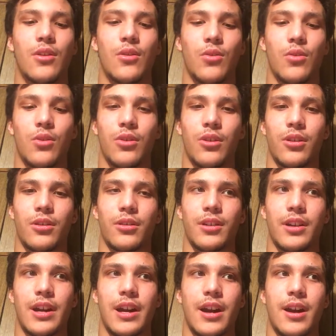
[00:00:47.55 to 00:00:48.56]
or
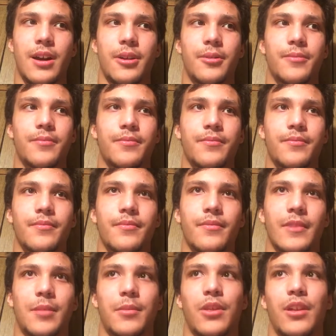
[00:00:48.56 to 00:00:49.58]
let
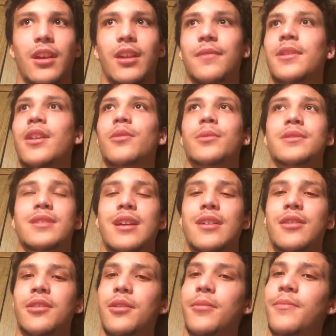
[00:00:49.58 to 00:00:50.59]
me think of another one,
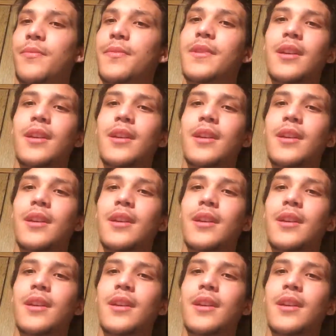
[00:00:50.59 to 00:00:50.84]
Zariel.